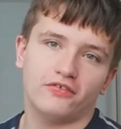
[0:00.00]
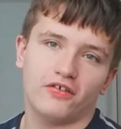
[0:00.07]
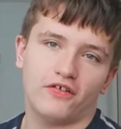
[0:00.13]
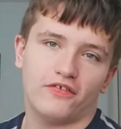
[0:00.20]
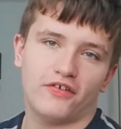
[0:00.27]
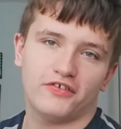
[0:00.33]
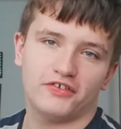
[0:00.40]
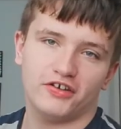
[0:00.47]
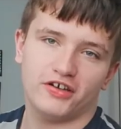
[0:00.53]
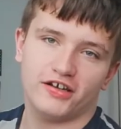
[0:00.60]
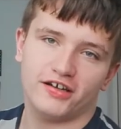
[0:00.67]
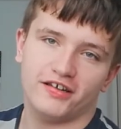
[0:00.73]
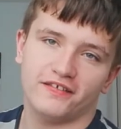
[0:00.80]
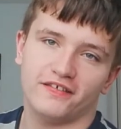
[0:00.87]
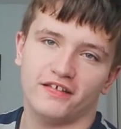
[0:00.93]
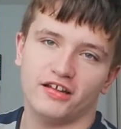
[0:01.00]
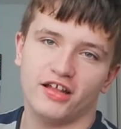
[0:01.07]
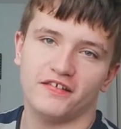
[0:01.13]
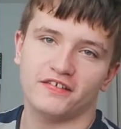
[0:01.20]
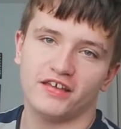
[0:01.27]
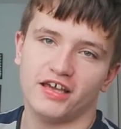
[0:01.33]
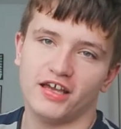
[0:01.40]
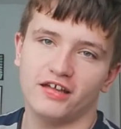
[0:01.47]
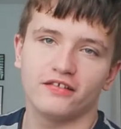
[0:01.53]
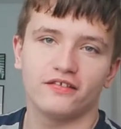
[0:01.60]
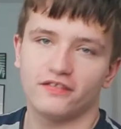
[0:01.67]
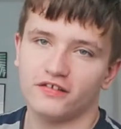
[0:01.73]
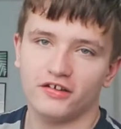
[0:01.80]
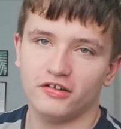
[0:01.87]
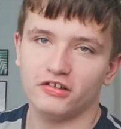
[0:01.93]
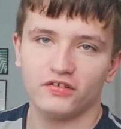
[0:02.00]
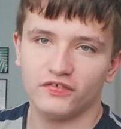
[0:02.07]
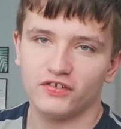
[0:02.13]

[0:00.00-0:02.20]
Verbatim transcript: without further ado guys, let's get into the